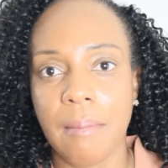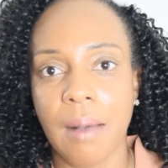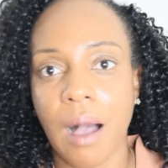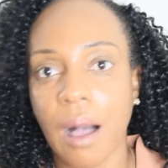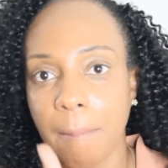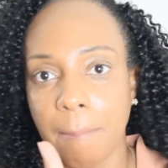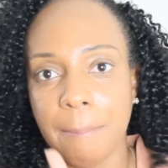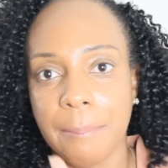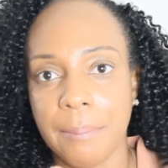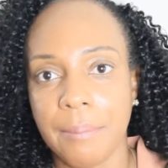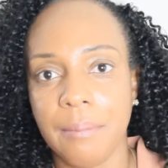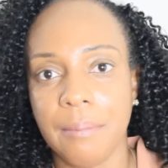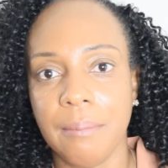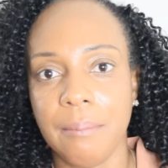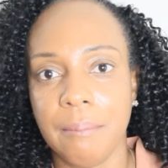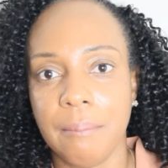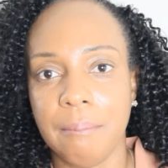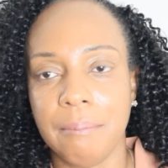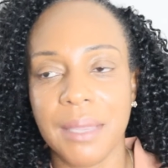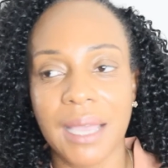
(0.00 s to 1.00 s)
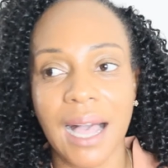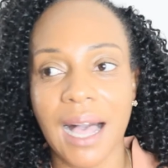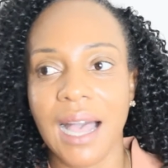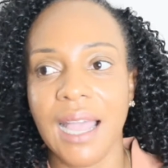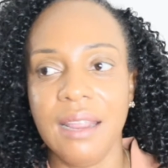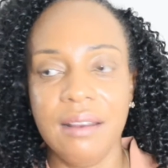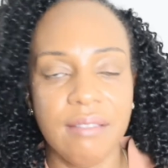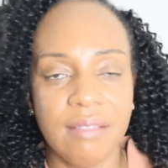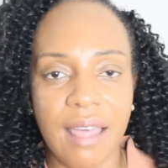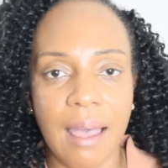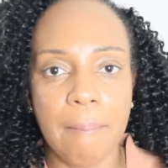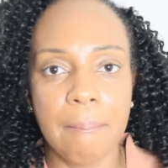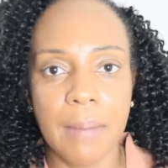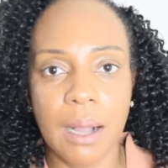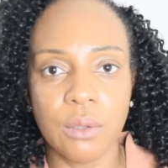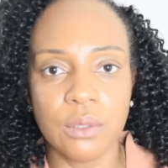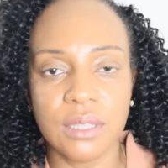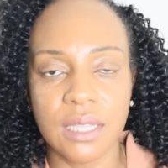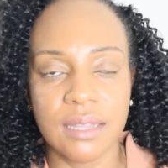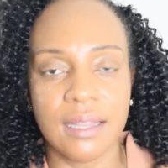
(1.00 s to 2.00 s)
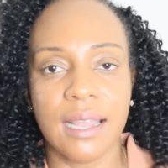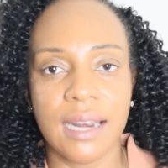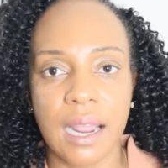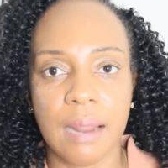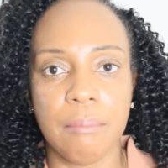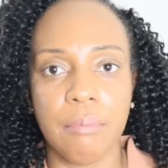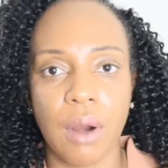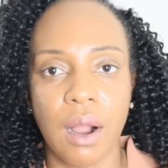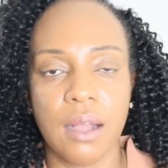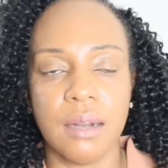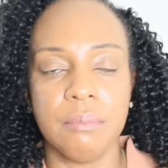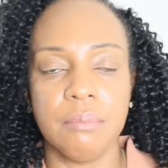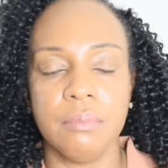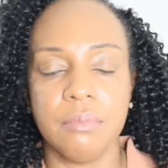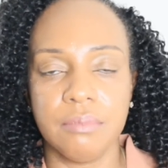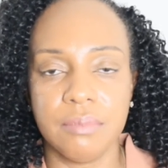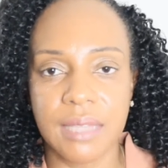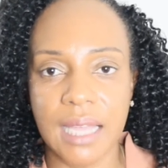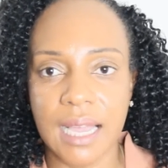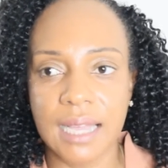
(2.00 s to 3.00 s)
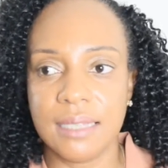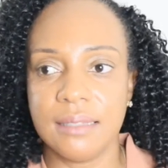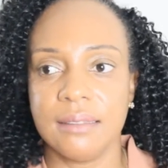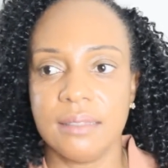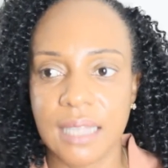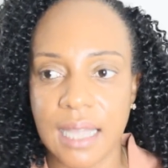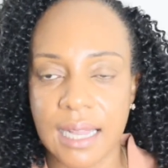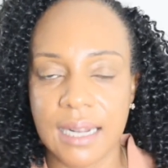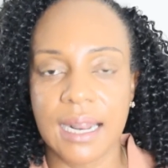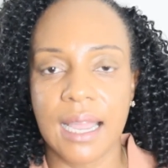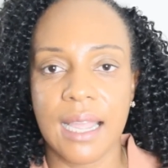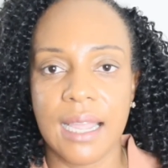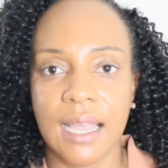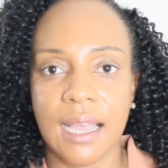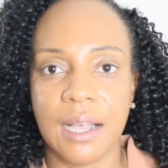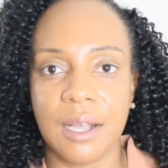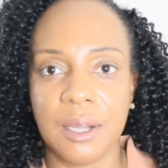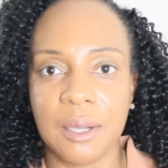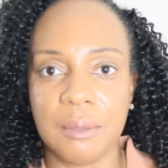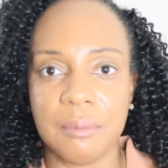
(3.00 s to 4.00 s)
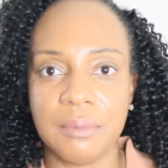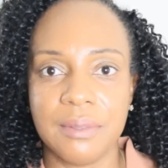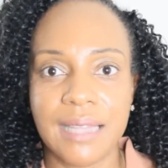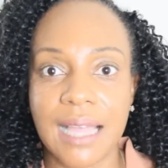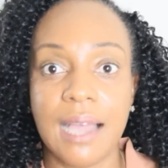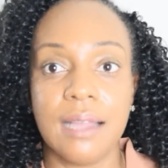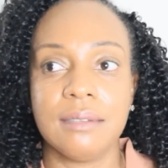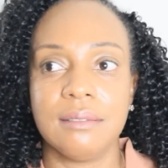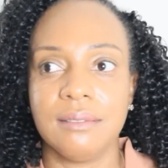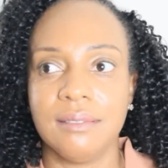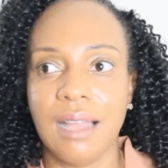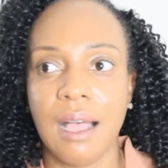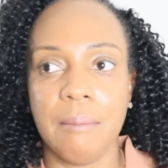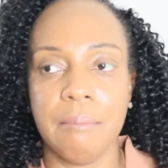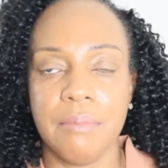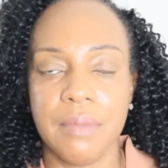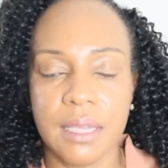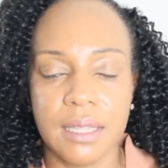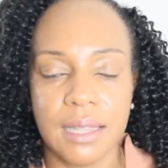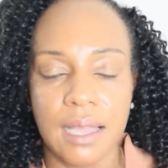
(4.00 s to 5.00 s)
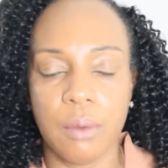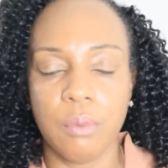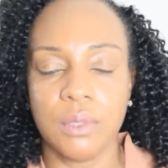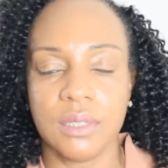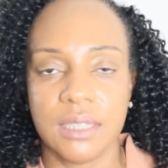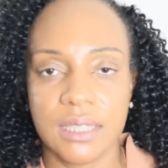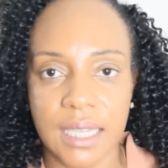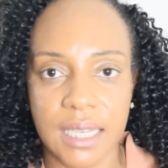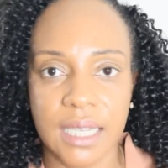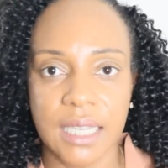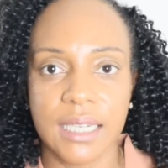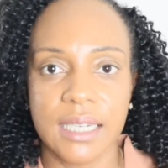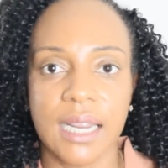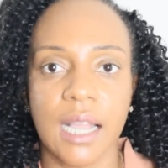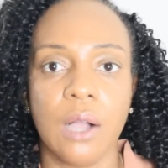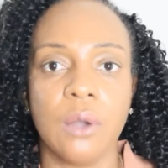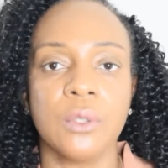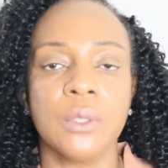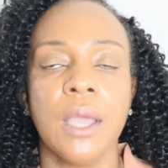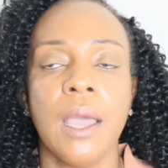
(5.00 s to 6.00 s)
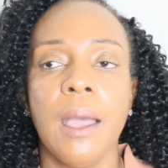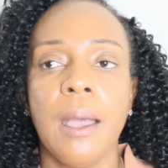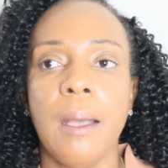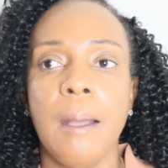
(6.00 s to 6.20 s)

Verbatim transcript: up behind that mountain that I brought, that that I um that not me that was taken down.